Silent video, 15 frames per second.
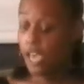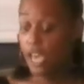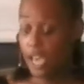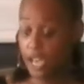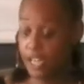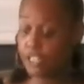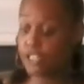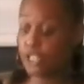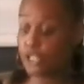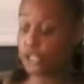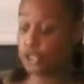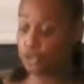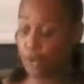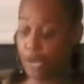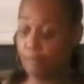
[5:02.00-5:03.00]
It is
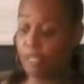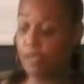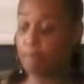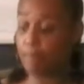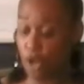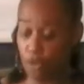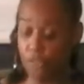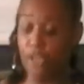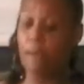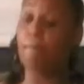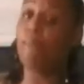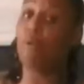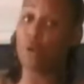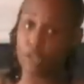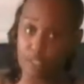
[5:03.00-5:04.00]
extremely both
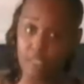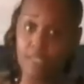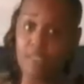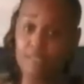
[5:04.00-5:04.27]
important